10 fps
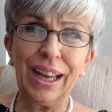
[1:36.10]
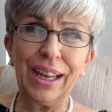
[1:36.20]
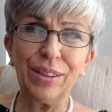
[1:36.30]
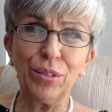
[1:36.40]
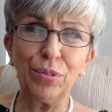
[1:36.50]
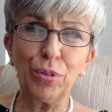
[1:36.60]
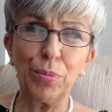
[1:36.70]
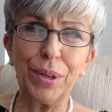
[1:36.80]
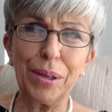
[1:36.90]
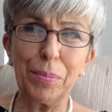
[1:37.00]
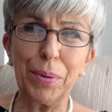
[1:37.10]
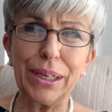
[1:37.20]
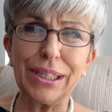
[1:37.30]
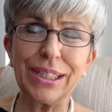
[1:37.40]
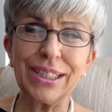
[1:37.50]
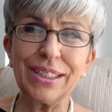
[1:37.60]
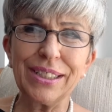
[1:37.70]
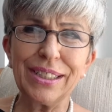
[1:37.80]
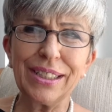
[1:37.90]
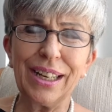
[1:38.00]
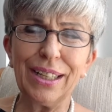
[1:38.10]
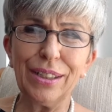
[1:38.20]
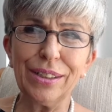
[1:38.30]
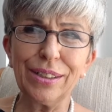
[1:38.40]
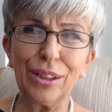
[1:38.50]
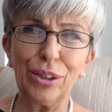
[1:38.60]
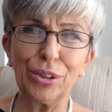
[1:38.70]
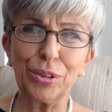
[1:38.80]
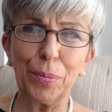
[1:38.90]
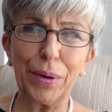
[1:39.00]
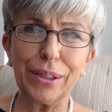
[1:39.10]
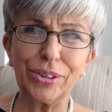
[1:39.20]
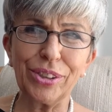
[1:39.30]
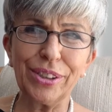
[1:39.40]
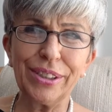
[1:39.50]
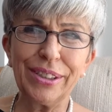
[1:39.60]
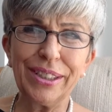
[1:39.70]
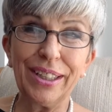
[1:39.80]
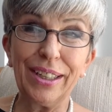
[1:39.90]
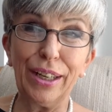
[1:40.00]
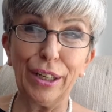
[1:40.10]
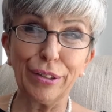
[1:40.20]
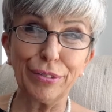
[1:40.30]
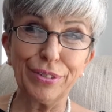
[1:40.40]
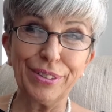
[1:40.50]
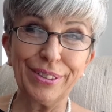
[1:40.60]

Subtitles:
And from that base, I learned a lot about love,